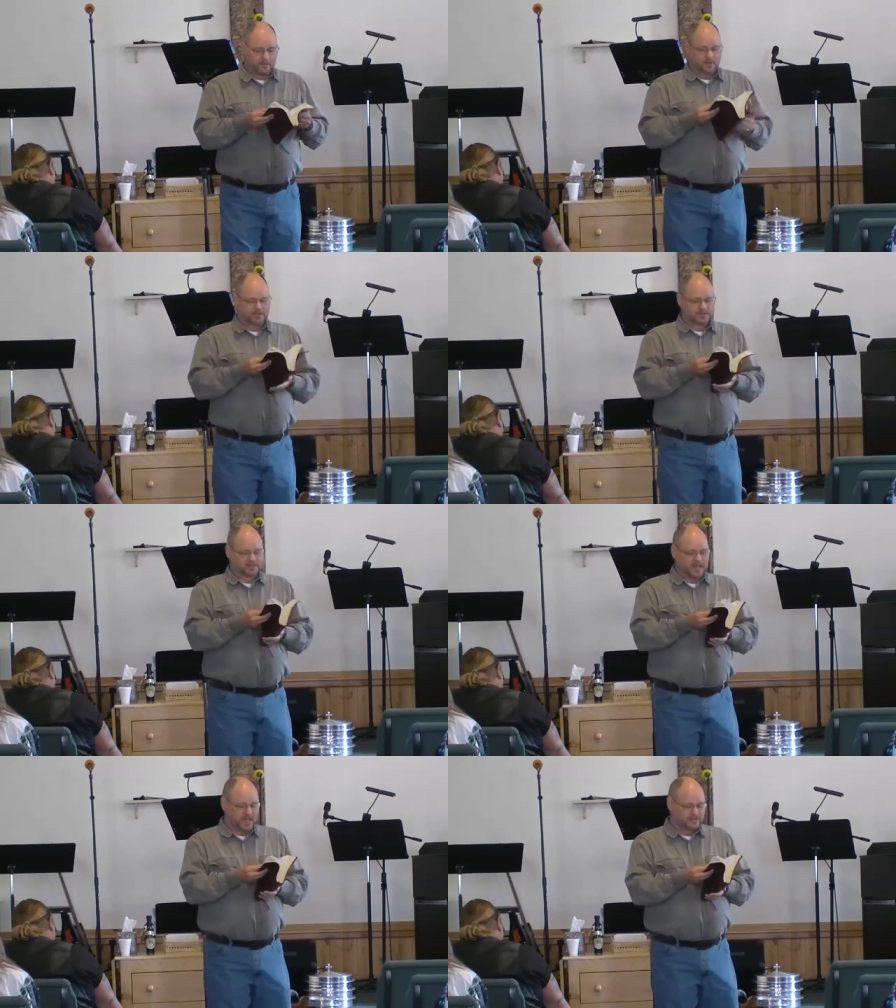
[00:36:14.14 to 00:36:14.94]
it's
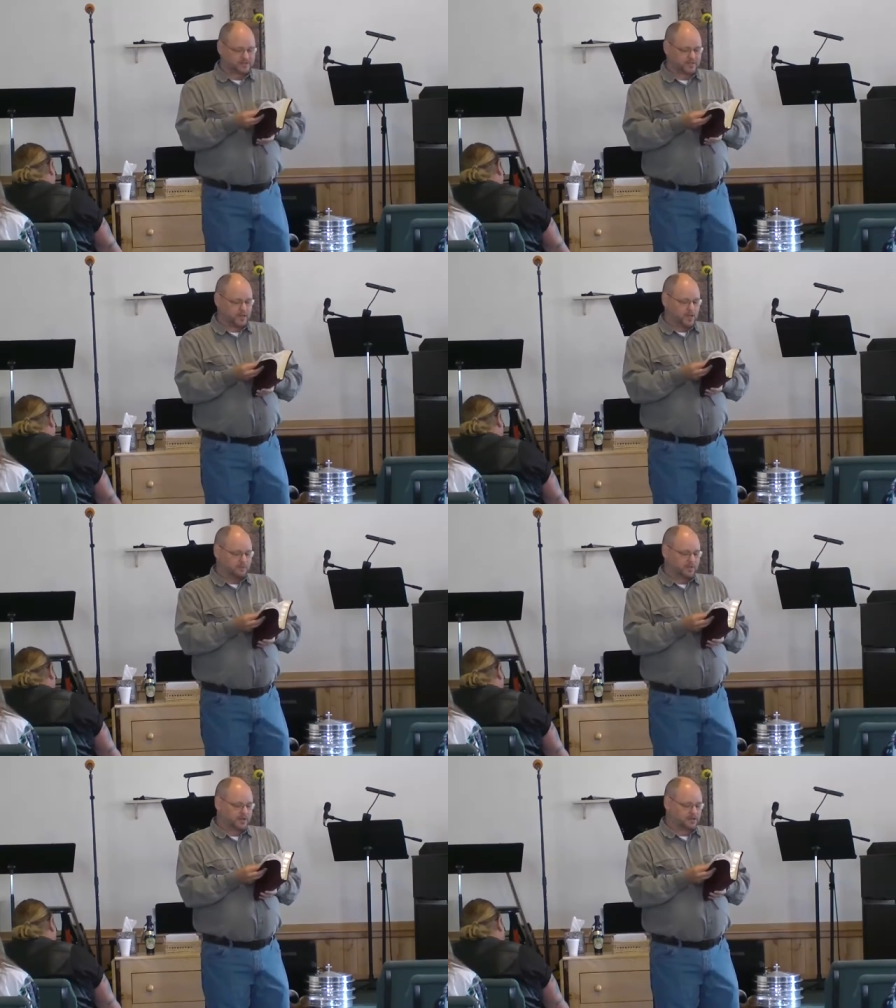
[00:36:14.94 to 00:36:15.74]
a test
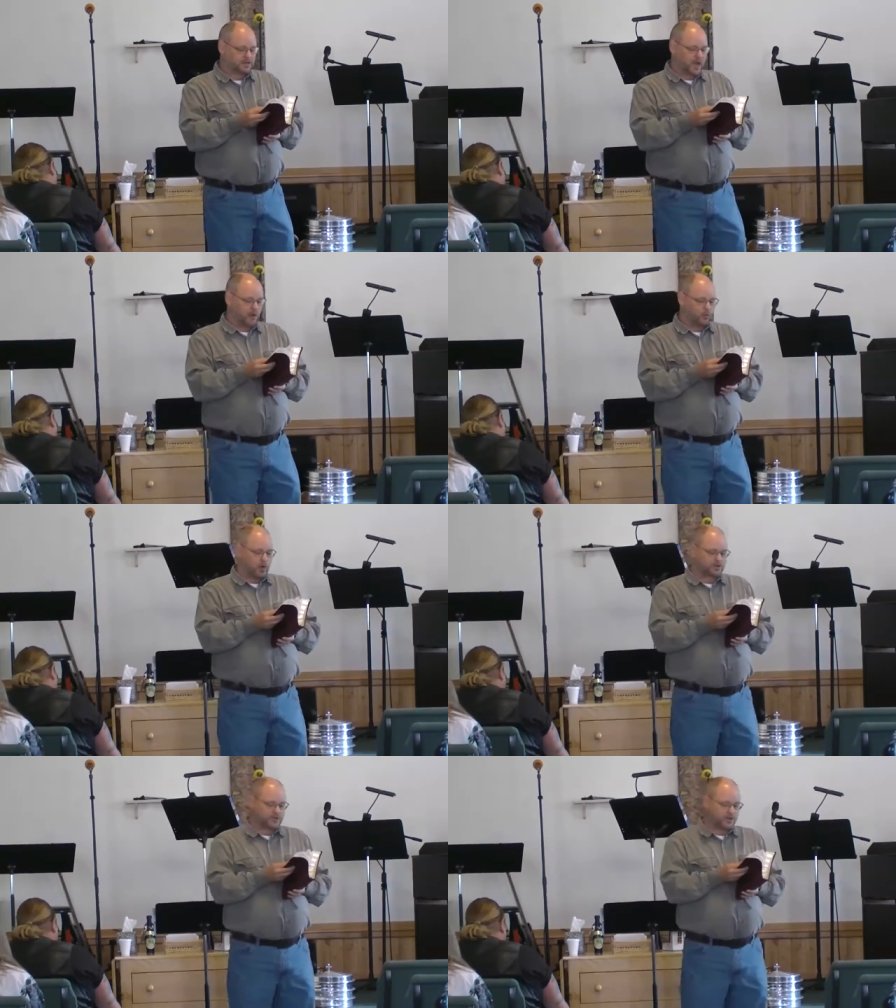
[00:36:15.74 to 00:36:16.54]
because God
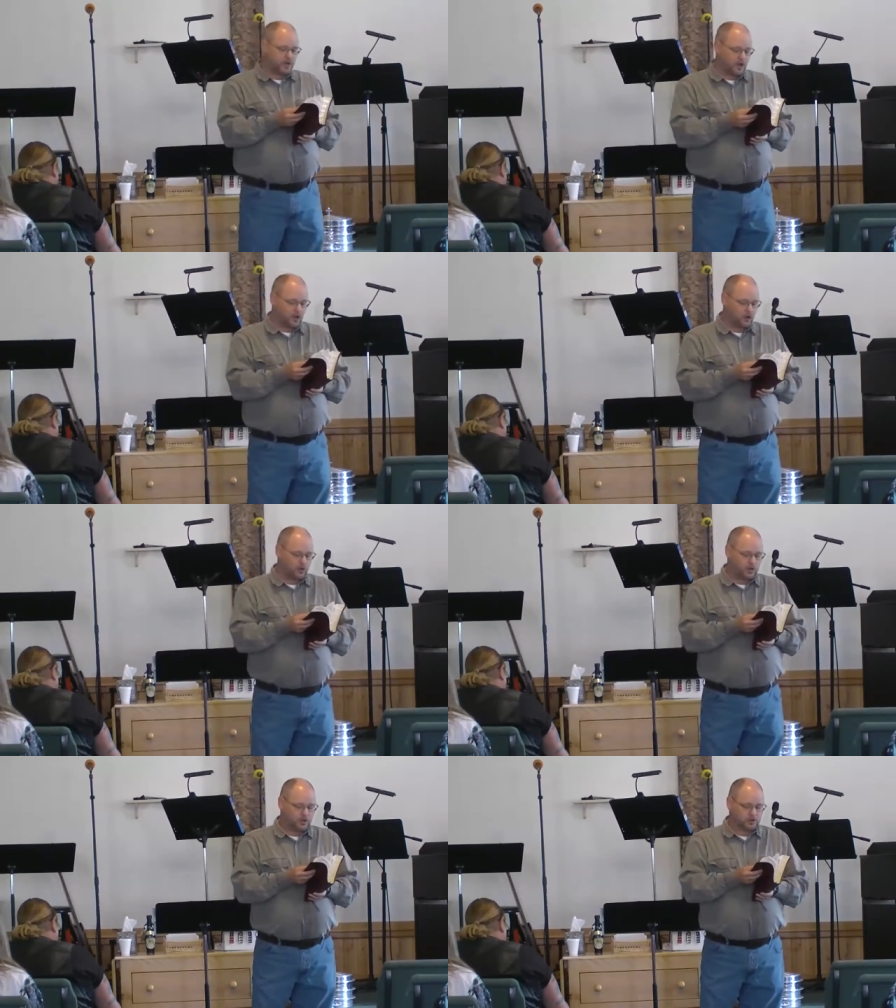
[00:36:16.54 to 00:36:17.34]
wants to
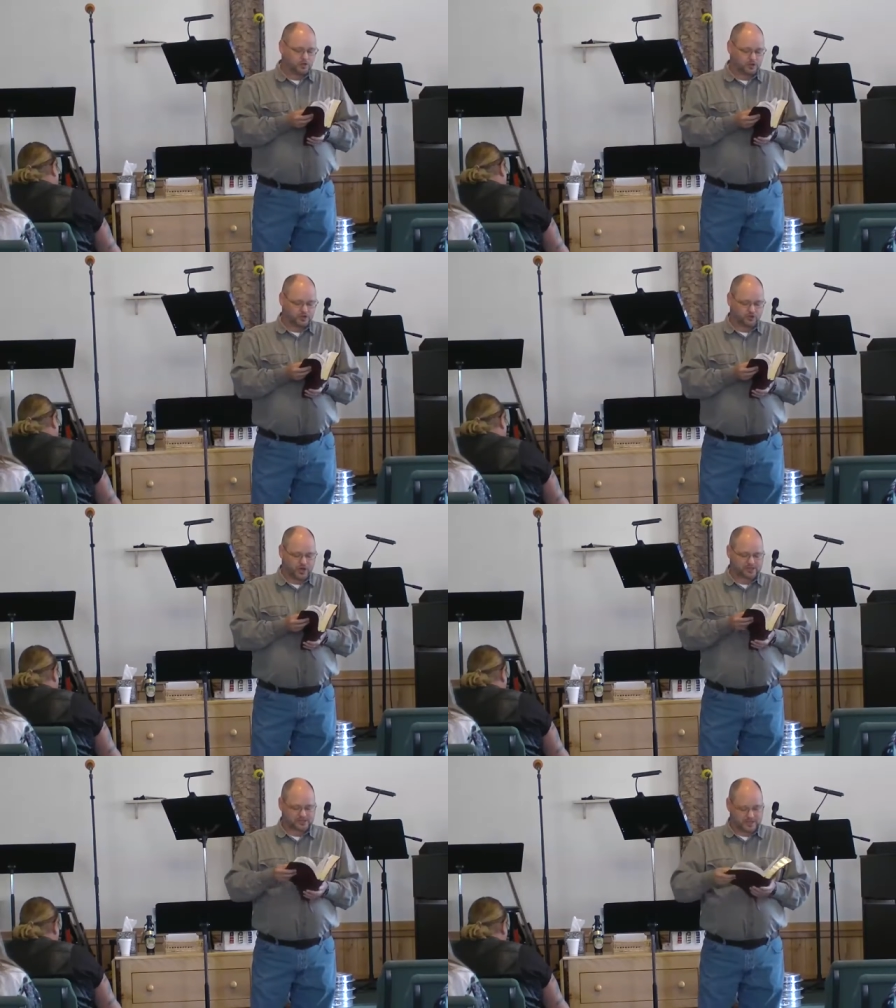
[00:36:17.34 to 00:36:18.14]
know, do you
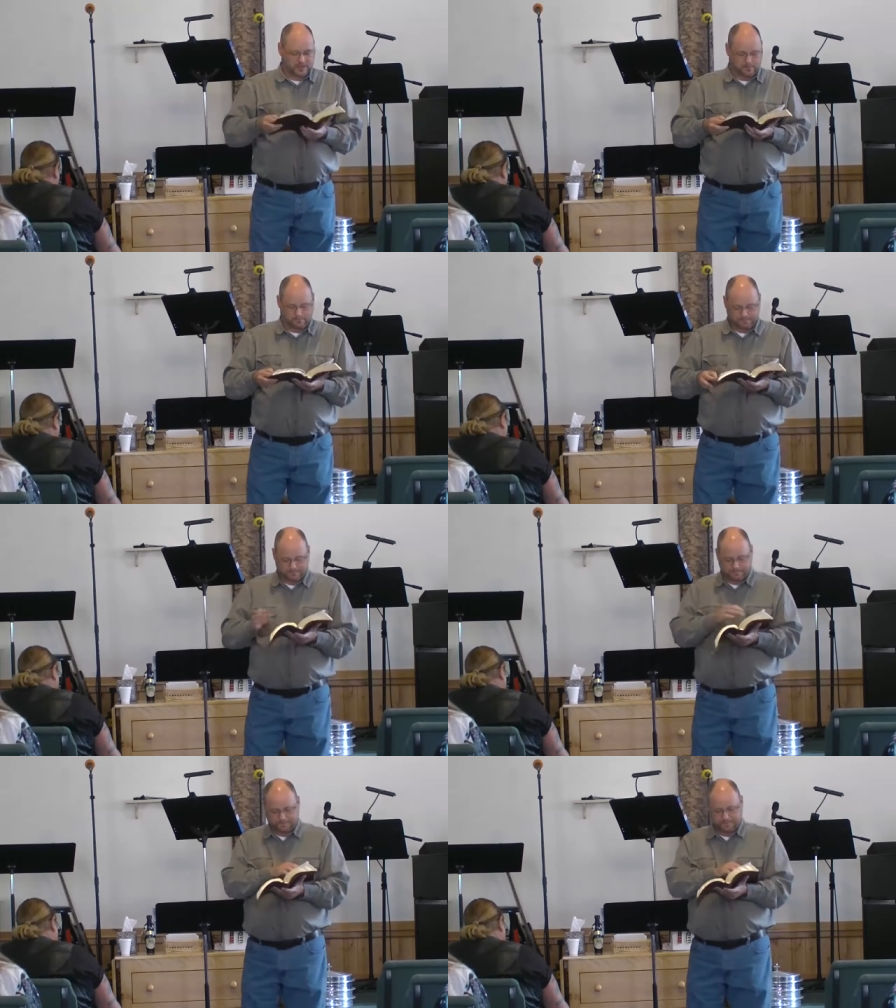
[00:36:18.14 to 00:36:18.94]
trust Him
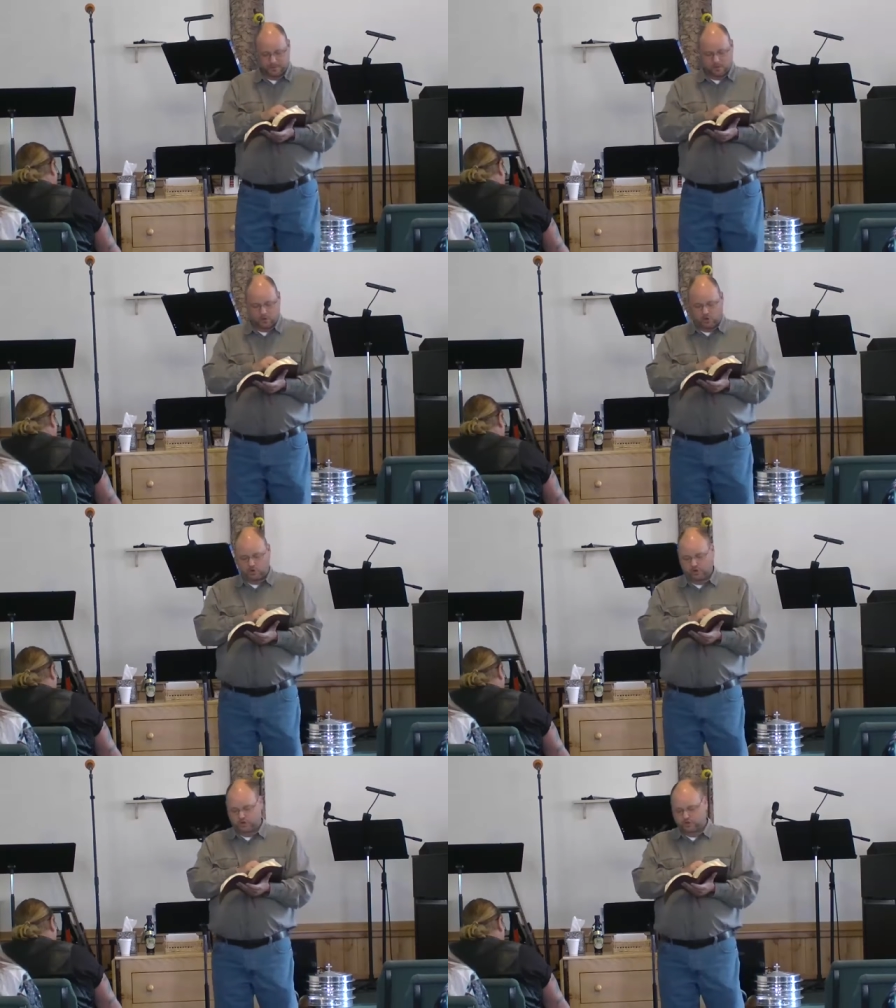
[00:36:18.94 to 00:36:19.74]
or
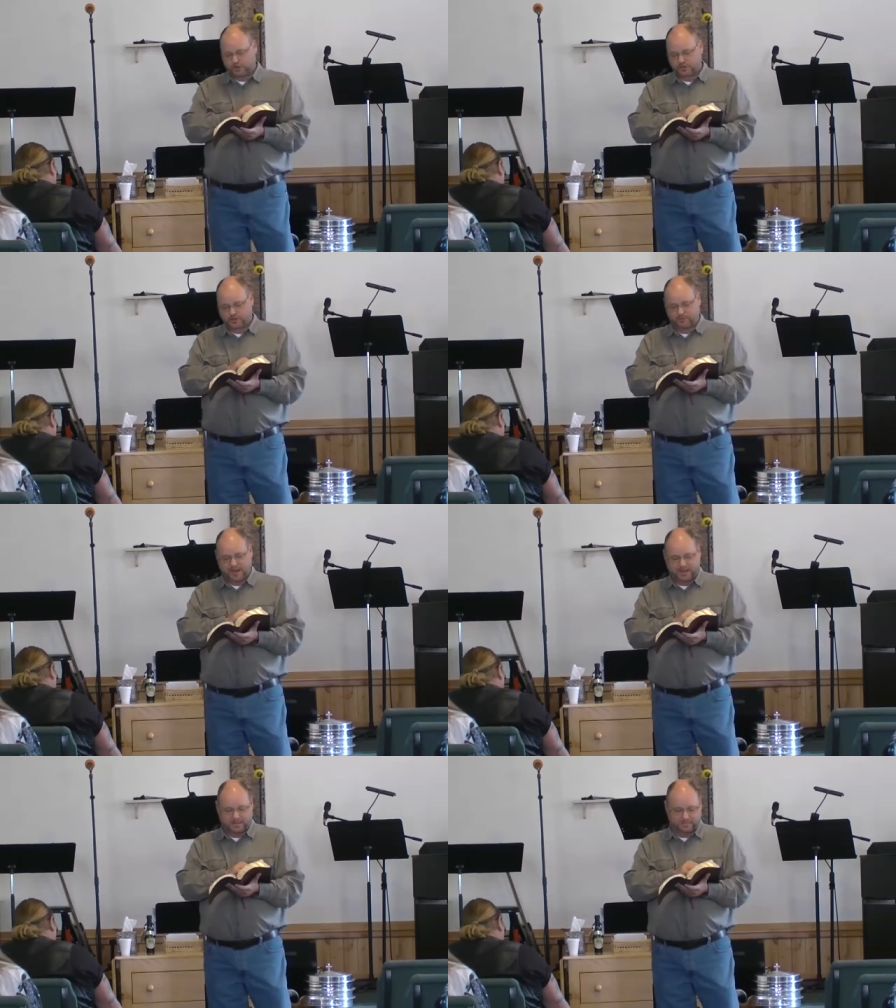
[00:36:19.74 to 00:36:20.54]
do you trust your
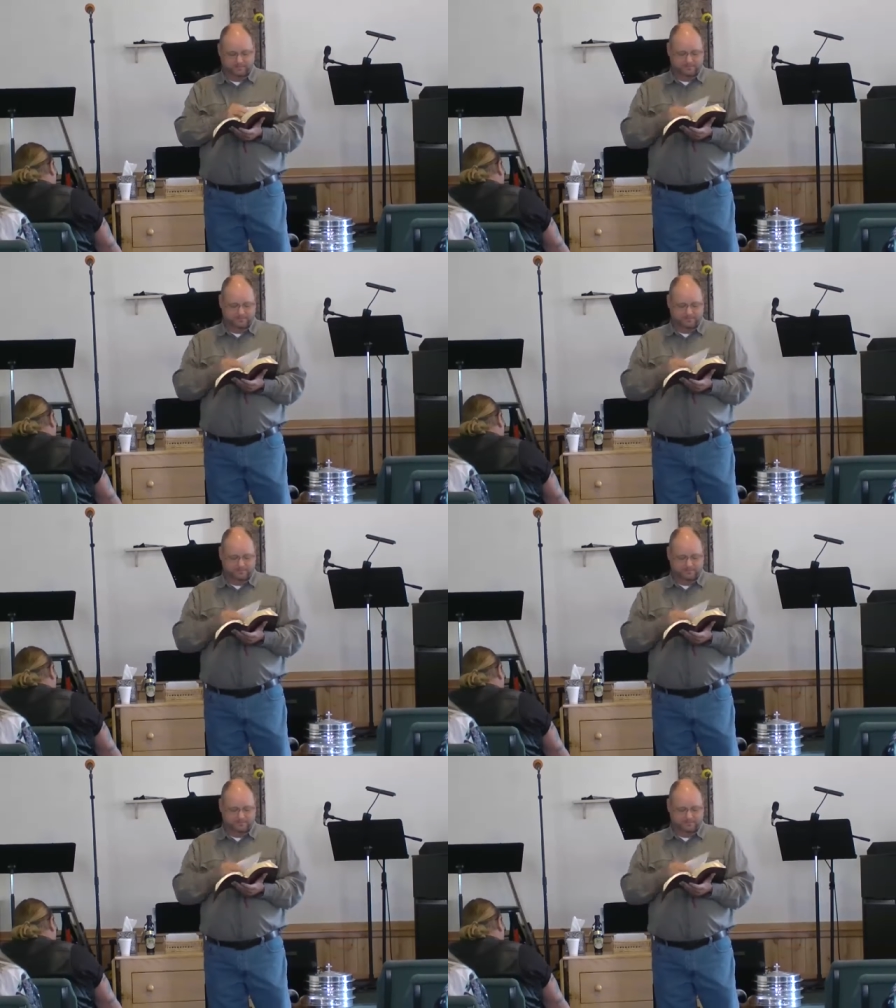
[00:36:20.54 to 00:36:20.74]
bank?